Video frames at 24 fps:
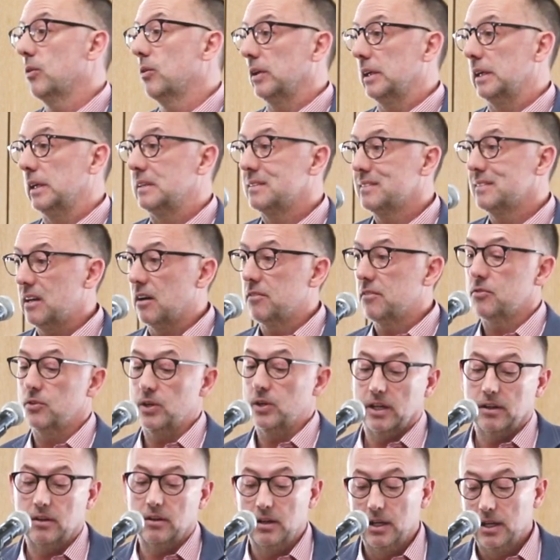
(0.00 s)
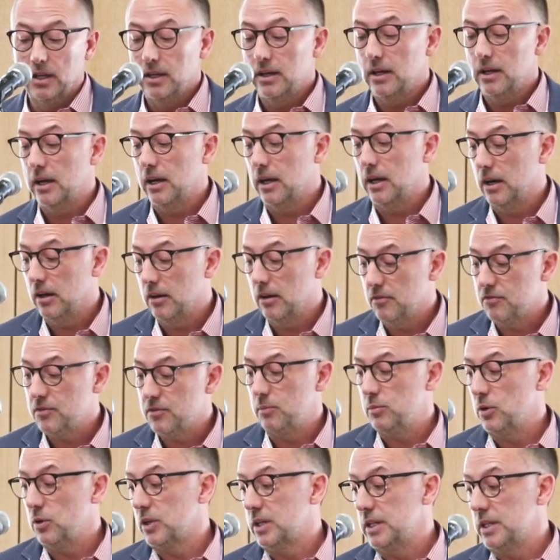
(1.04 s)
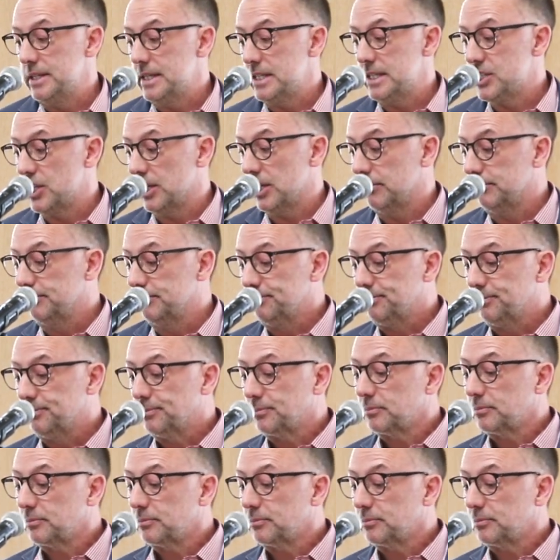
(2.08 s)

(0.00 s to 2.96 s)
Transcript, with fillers: currently suffering uh, from your condition.